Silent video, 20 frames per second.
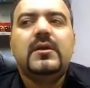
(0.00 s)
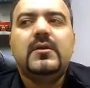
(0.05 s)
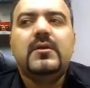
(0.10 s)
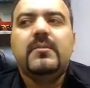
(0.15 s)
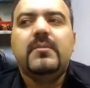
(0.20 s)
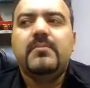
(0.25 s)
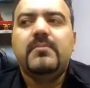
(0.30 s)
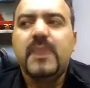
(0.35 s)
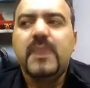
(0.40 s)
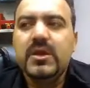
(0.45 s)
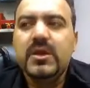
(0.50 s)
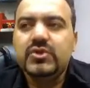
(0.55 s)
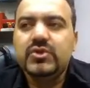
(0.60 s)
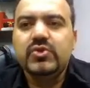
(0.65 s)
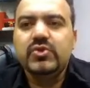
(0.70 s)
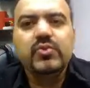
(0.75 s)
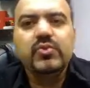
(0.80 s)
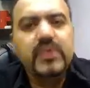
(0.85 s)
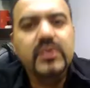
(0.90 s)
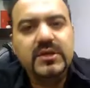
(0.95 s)
major
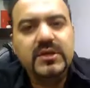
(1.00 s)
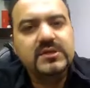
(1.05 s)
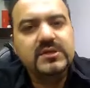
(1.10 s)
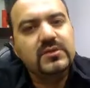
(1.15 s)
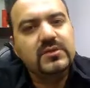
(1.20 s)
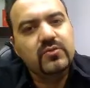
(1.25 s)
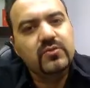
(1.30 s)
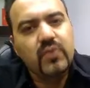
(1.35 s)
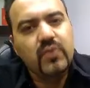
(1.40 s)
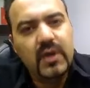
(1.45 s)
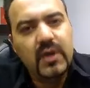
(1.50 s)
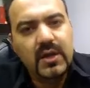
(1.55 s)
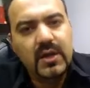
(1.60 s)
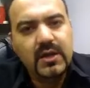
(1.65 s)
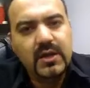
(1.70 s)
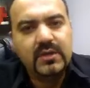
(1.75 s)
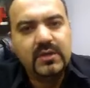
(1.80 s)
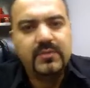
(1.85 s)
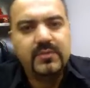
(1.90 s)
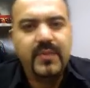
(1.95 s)
reason
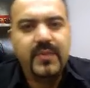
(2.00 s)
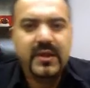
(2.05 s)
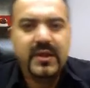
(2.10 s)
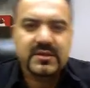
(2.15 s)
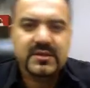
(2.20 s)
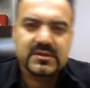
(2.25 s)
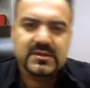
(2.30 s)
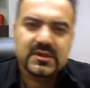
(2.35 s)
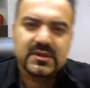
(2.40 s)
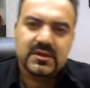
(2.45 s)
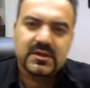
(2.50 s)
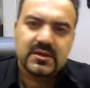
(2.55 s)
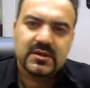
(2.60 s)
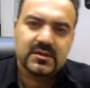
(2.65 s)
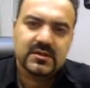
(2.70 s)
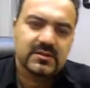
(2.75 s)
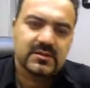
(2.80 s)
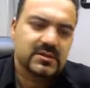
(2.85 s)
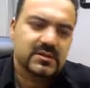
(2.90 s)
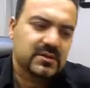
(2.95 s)
why the
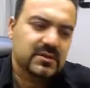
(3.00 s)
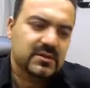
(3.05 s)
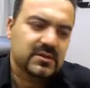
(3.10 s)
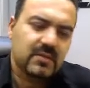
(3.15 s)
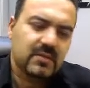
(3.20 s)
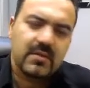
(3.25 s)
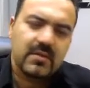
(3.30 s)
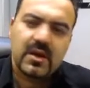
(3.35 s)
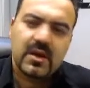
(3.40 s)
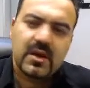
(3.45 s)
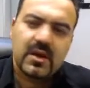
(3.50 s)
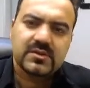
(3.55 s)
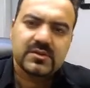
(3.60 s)
Palestinians and the Hamas